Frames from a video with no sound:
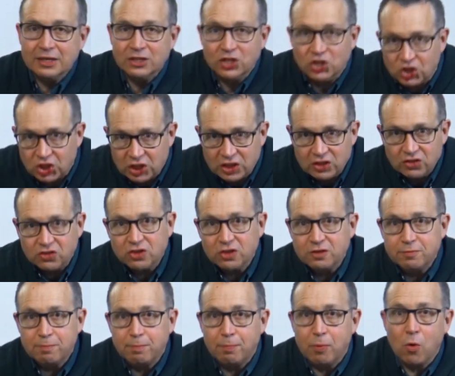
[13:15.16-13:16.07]

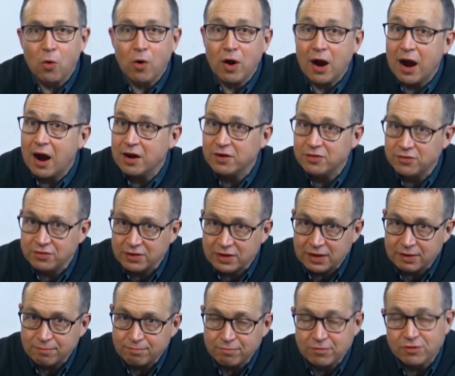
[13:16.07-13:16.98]
Jesus bore our
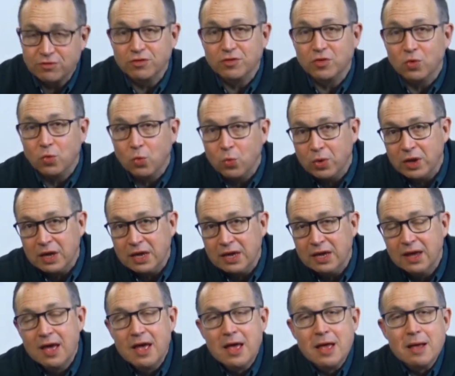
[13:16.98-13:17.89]
sin so that
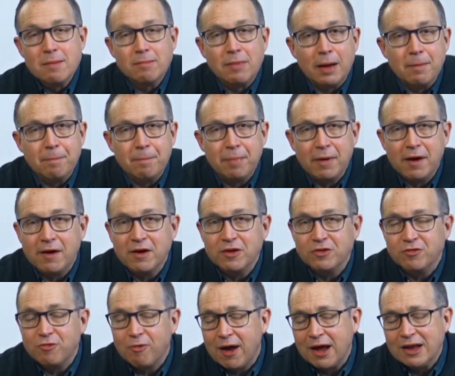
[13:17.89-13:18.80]
we might bear
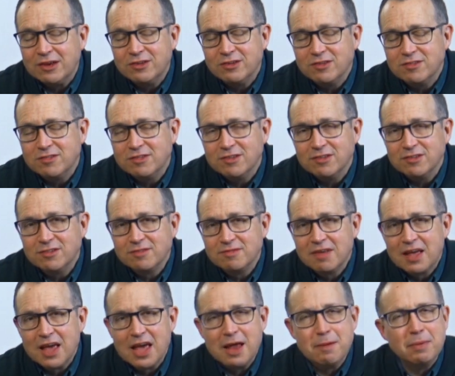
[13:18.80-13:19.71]
His righteousness
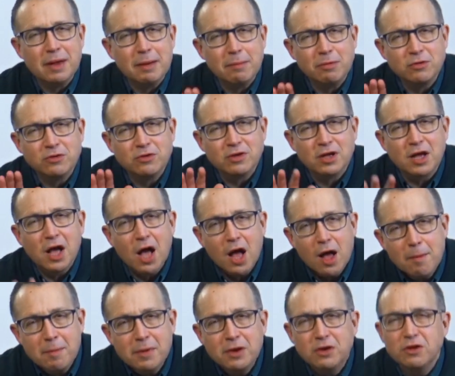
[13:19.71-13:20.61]
and be able to
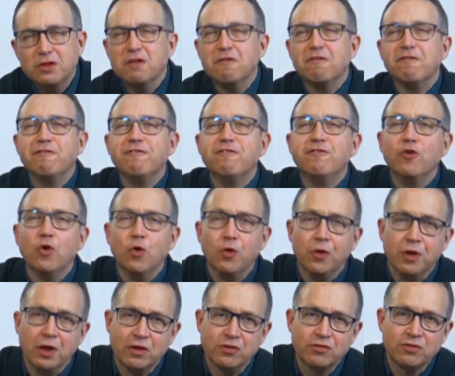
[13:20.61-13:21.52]
come into the
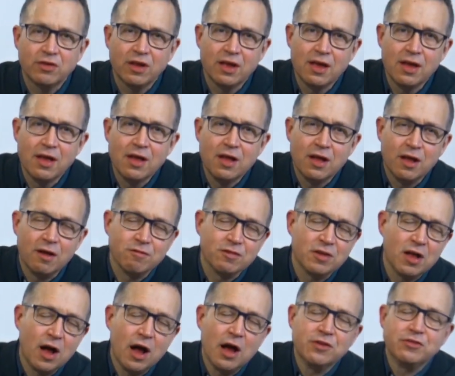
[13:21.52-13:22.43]
fullness
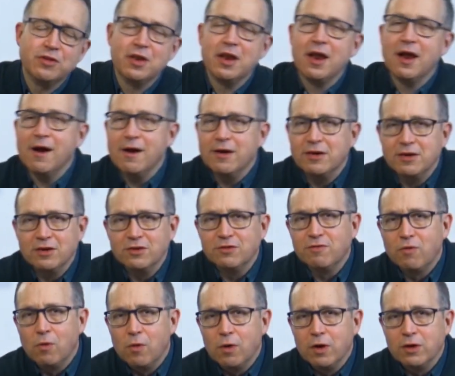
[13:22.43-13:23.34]
of God's inheritance
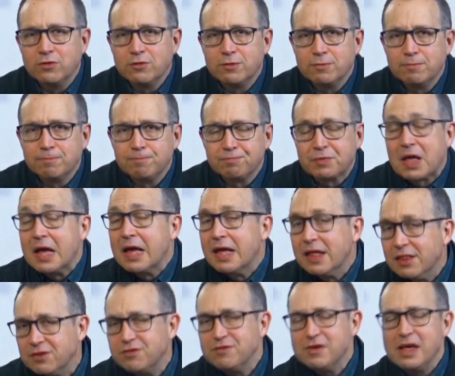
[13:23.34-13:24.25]
for us.
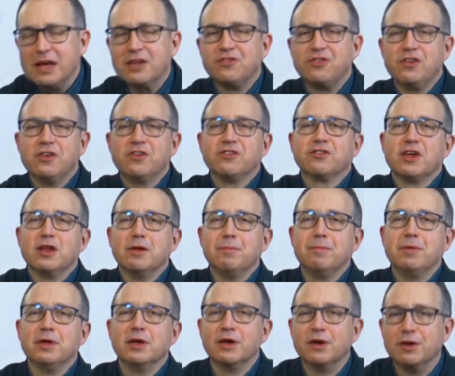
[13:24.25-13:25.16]
This next year is going to
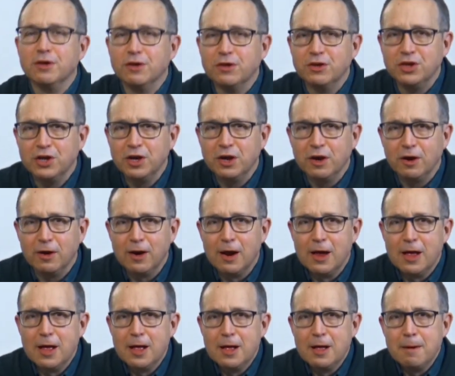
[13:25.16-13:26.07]
be a good year,
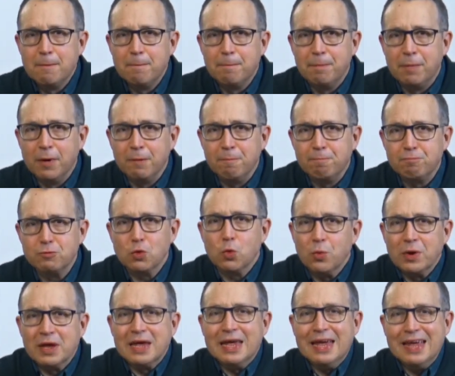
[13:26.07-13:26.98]
but
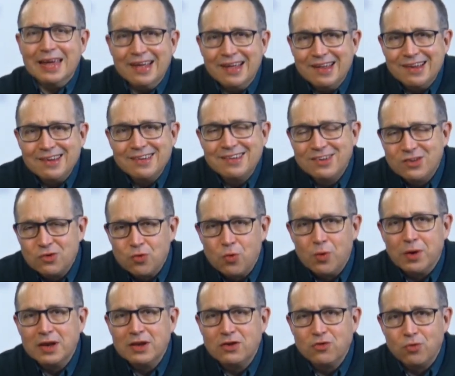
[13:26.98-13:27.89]
we end
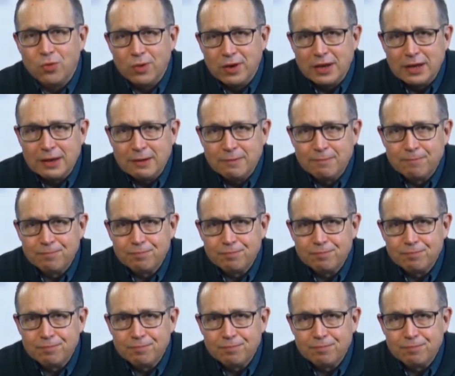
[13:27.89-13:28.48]
2020.